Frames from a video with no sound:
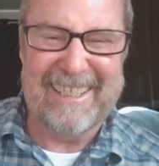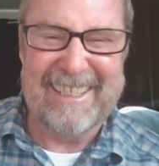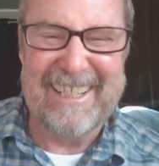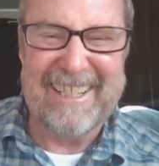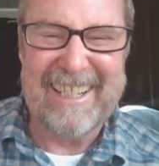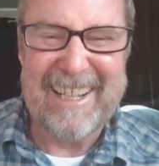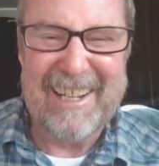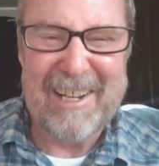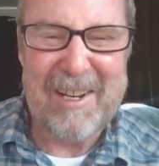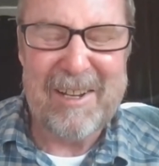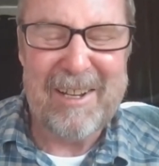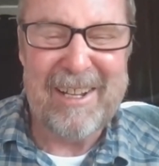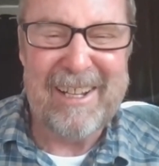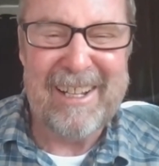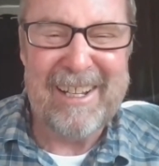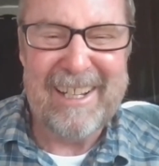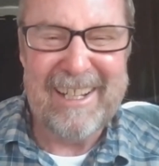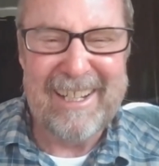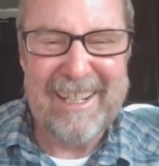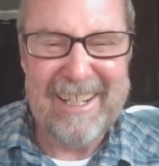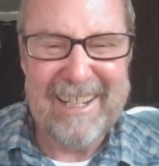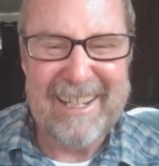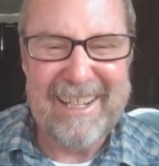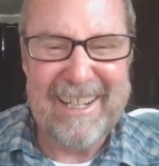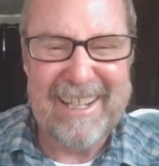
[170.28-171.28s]
No, you're not
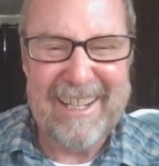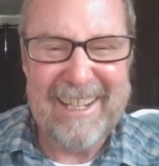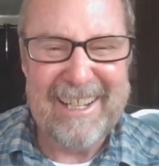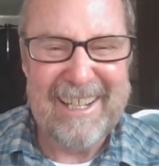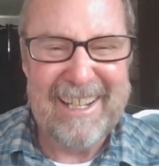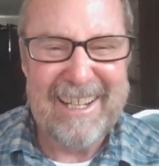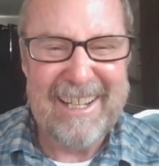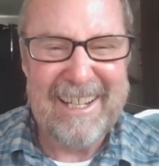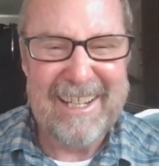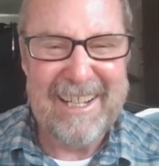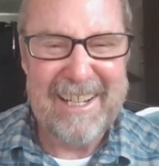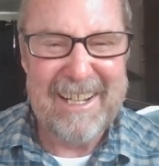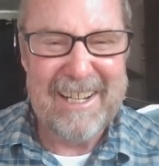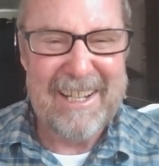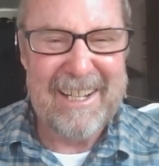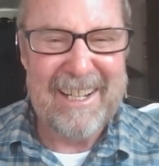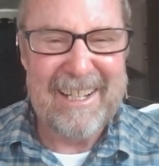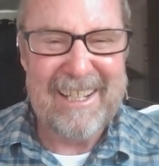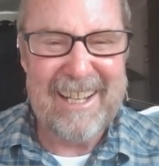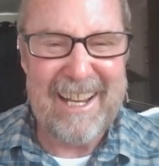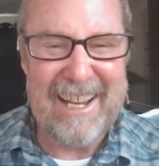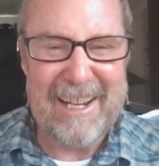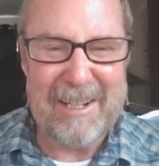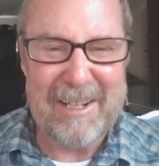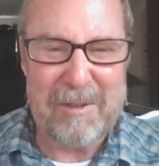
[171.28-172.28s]
in America. It's a
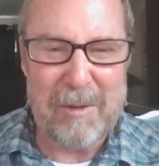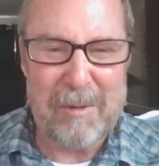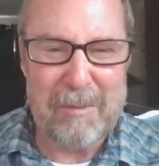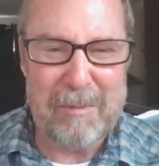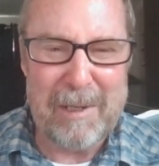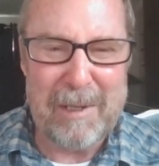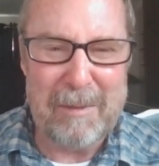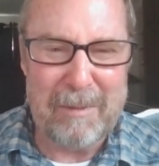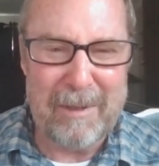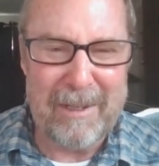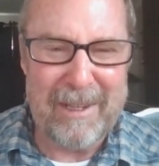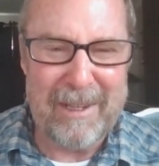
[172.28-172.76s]
beautiful day.